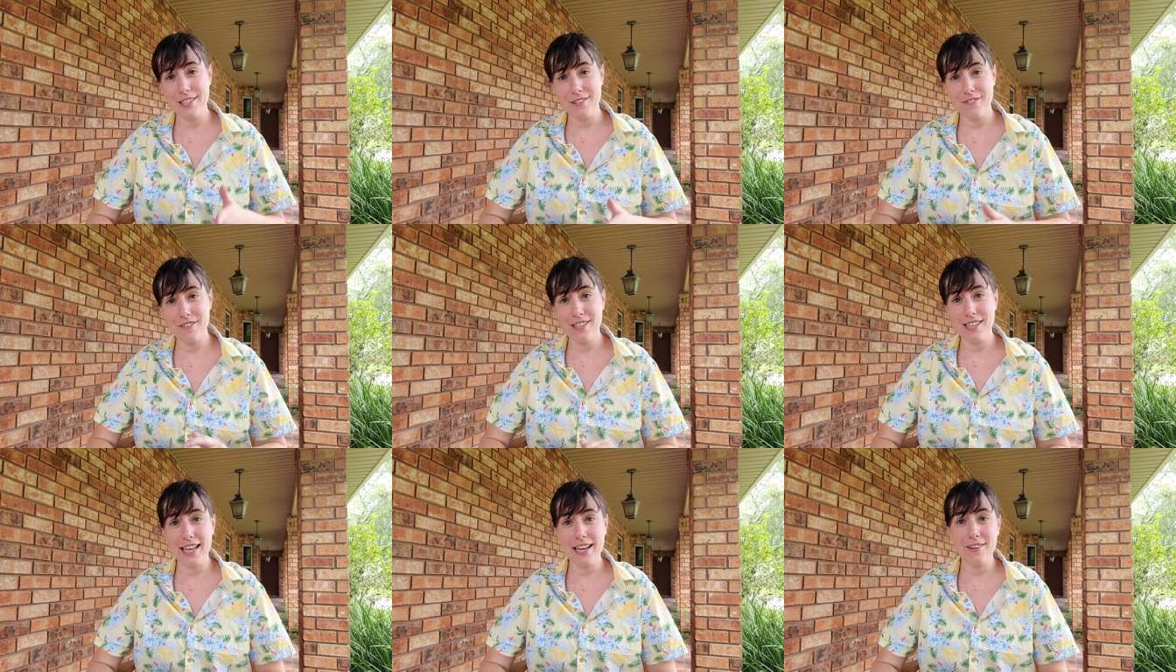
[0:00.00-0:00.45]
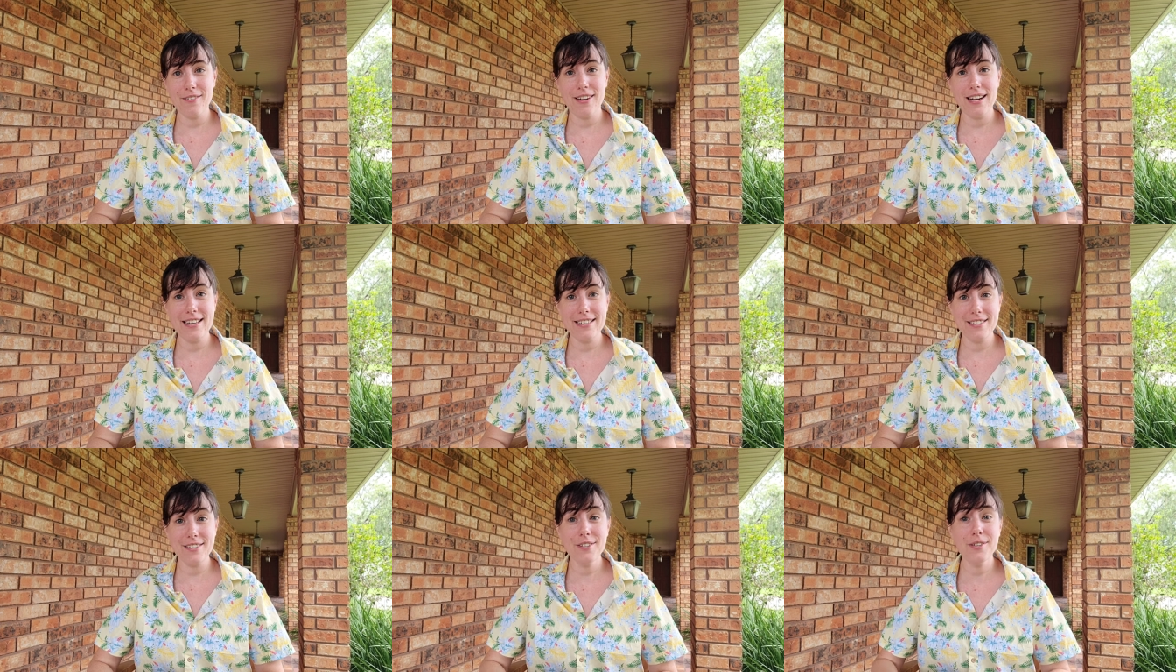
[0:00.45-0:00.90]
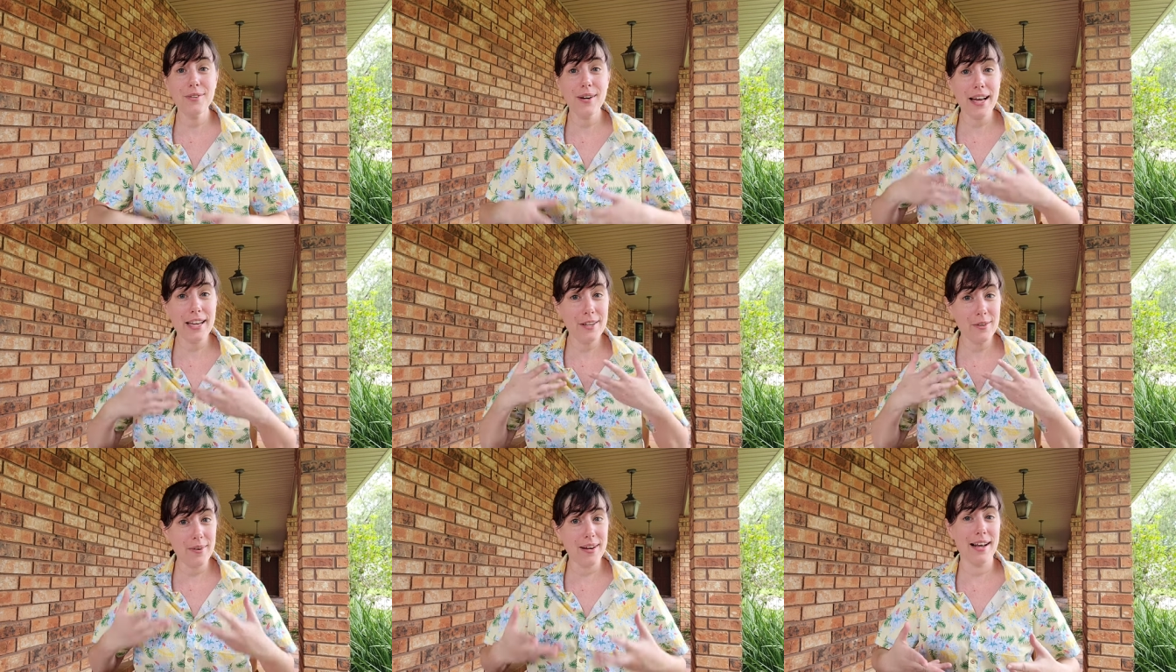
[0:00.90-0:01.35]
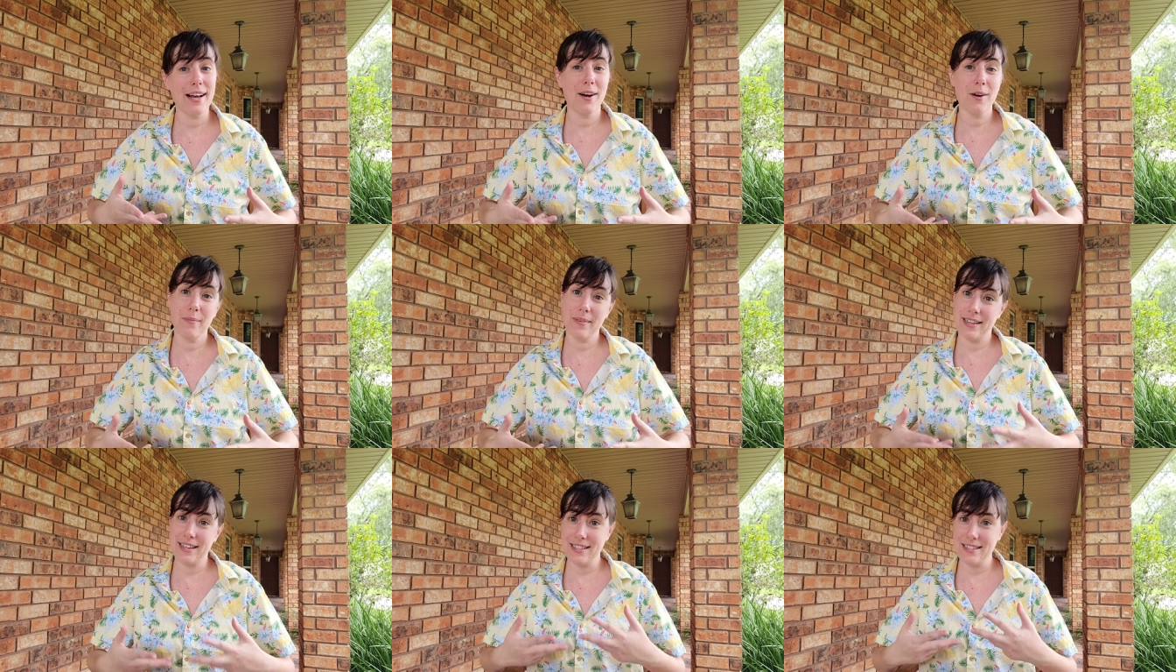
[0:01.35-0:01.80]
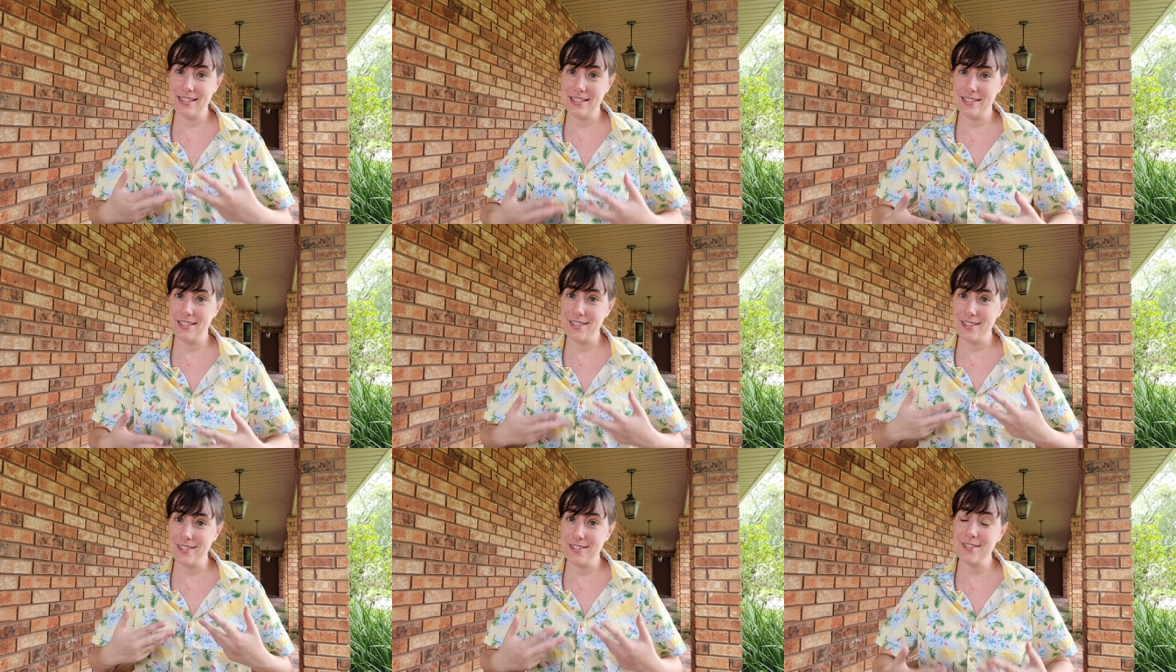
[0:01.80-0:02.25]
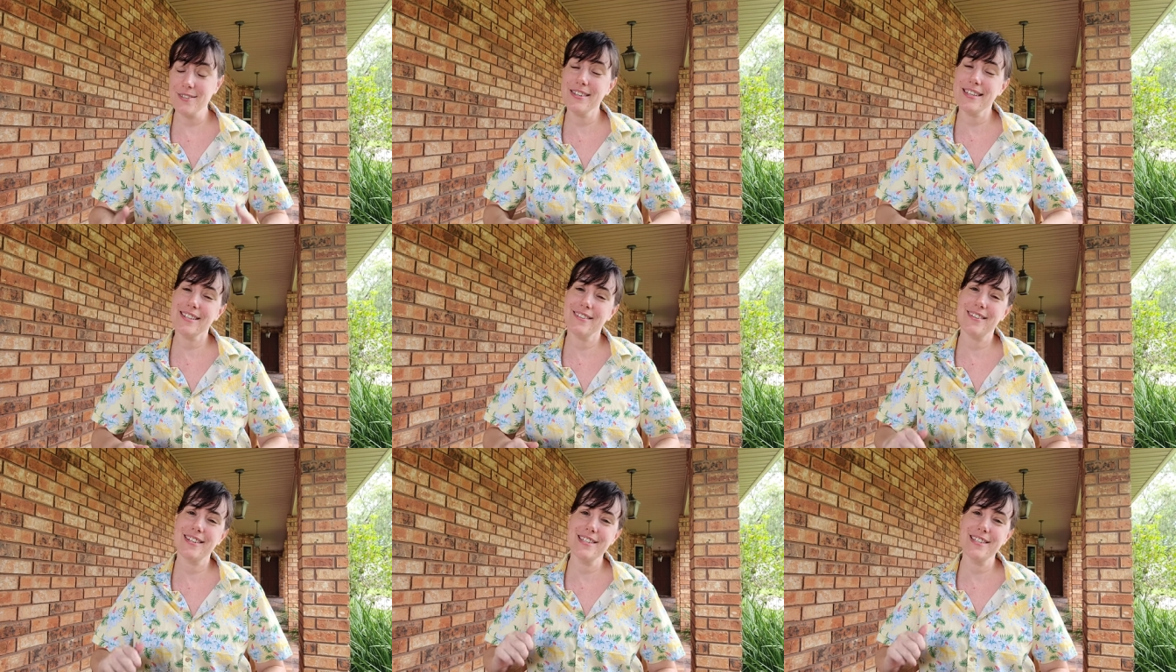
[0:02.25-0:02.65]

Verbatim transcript: So if you like what I do and you want to help me continue to do it,